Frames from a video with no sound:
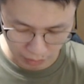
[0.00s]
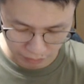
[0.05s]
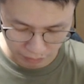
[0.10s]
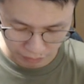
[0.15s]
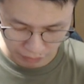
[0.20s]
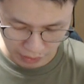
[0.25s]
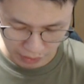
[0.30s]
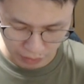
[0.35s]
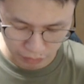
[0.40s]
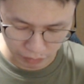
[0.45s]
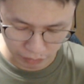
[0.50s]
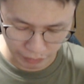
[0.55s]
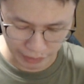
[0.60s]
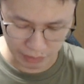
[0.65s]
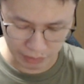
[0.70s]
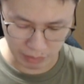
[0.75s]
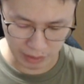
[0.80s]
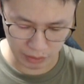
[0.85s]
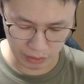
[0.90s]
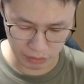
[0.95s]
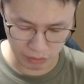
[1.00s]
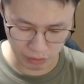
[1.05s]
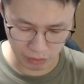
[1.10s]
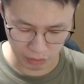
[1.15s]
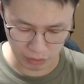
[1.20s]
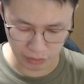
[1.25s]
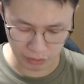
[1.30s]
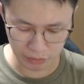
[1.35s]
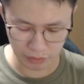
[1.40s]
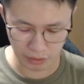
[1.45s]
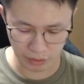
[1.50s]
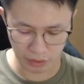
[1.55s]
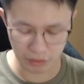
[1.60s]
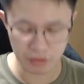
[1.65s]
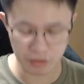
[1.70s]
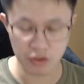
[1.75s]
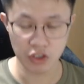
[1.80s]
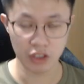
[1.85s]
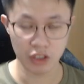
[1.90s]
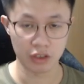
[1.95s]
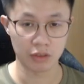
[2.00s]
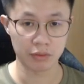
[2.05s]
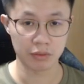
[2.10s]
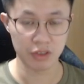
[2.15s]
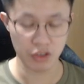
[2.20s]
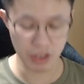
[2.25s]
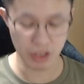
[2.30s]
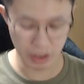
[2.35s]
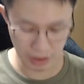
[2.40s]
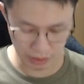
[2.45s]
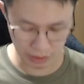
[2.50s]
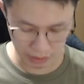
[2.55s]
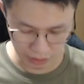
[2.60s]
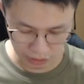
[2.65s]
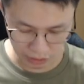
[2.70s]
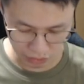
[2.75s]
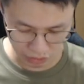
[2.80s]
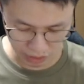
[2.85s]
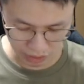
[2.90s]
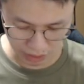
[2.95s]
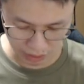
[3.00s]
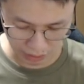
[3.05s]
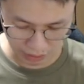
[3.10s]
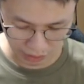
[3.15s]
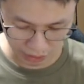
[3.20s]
have very good fundamentals of trigonometry and deducing